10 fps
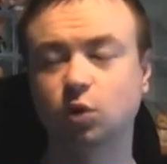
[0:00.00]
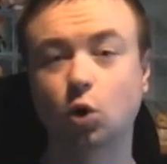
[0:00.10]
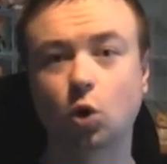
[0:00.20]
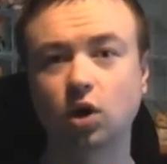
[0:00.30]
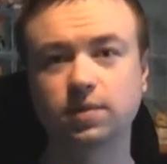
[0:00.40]

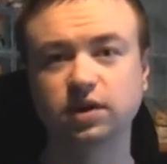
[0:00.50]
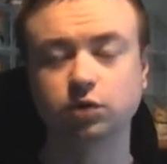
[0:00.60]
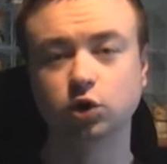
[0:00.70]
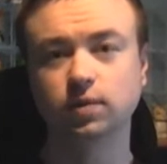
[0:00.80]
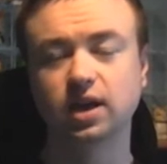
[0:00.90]
hall, a
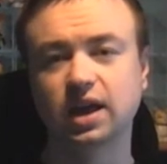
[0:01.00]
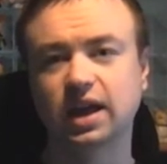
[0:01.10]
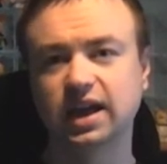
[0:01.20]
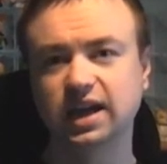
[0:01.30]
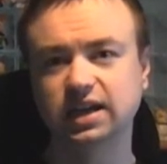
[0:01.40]
big room
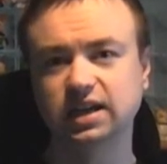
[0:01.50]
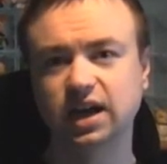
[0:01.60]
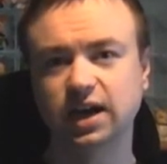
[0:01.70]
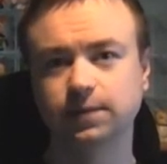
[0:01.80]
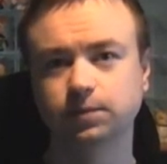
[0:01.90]
in
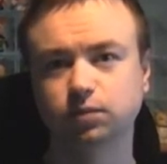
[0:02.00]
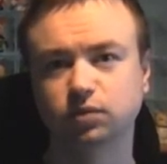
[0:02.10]
in